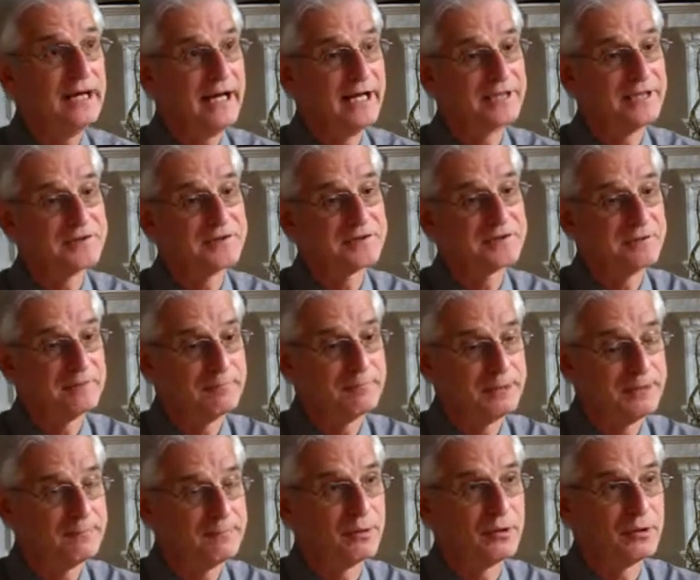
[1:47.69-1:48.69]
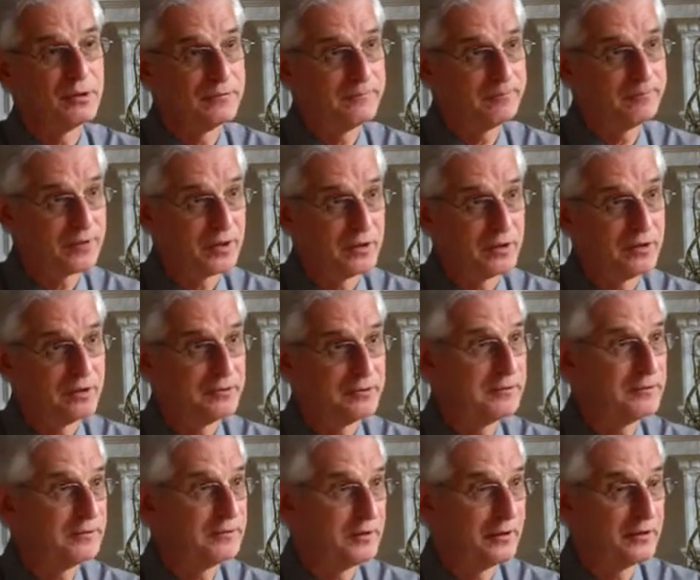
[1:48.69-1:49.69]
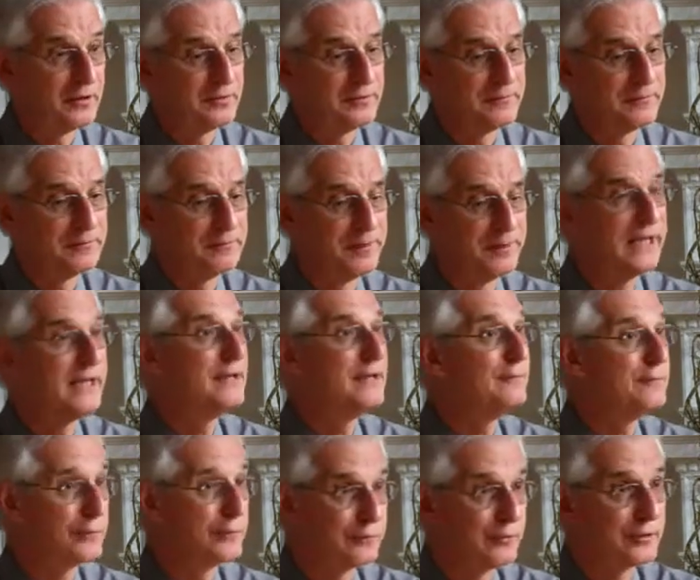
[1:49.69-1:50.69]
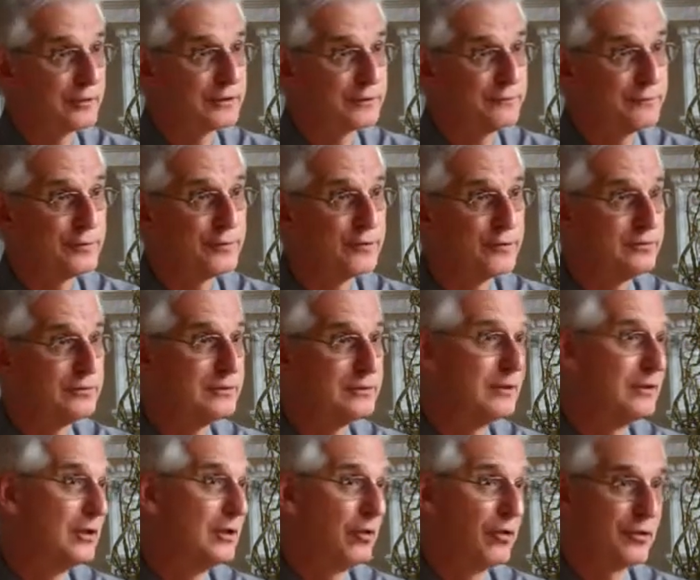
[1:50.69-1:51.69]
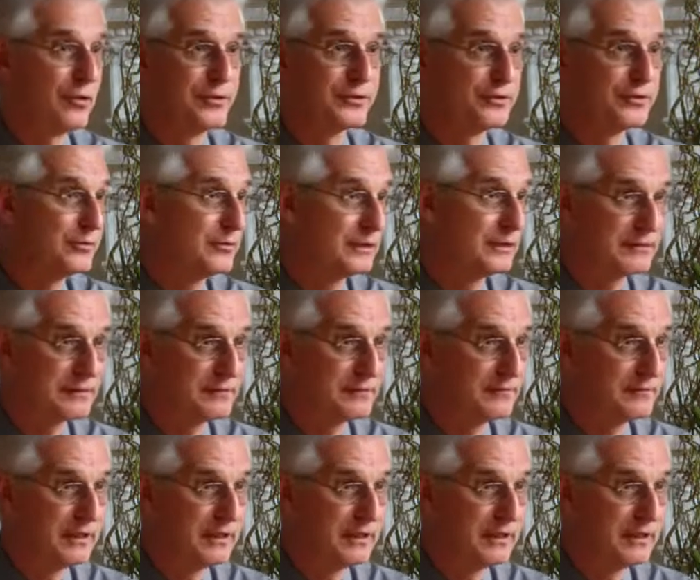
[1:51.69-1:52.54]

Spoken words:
As people are paid for growing food or doing